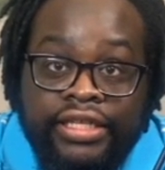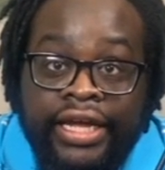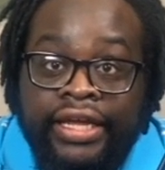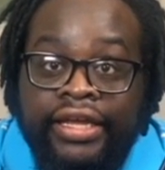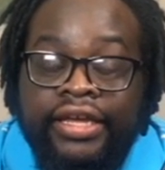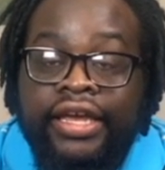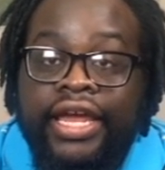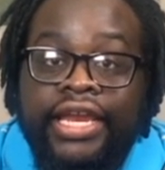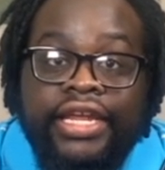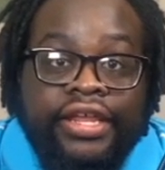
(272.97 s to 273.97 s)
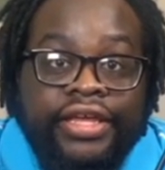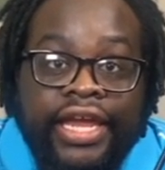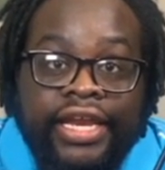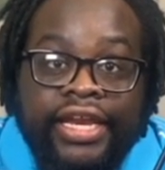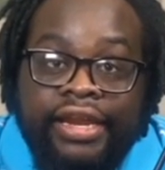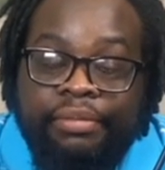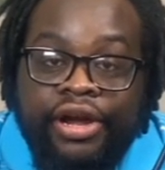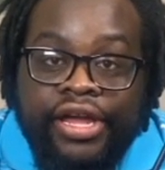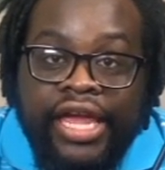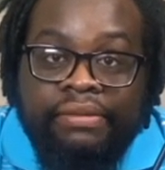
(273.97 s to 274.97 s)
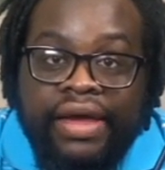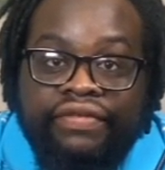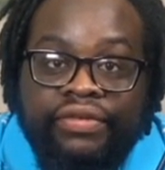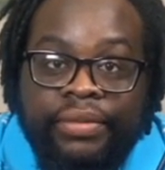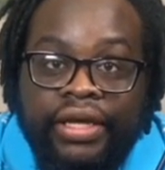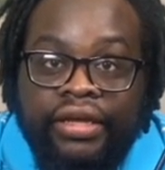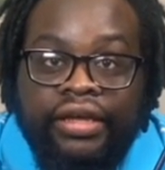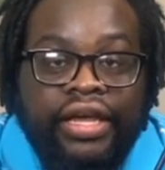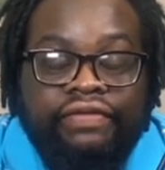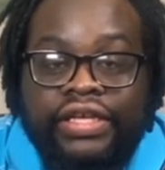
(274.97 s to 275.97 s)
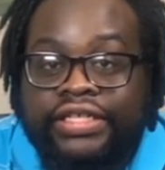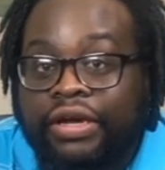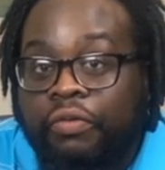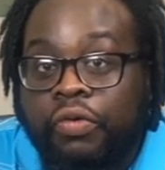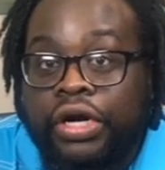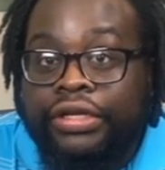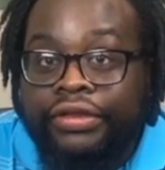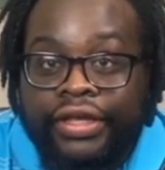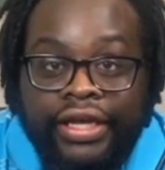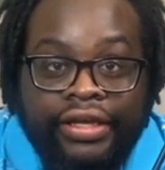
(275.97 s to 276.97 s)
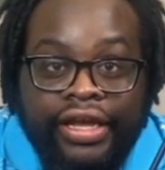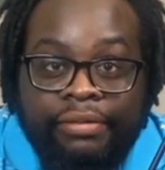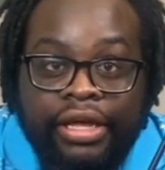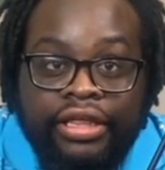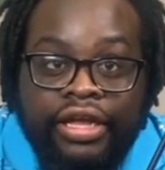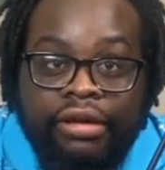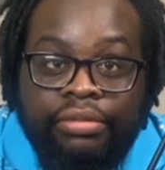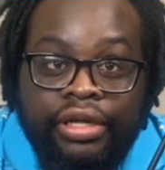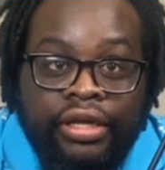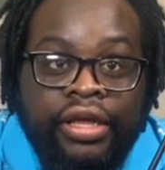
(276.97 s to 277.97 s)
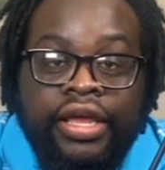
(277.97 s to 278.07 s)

Like any other candidate that probably came after me, if they say one thing about the company,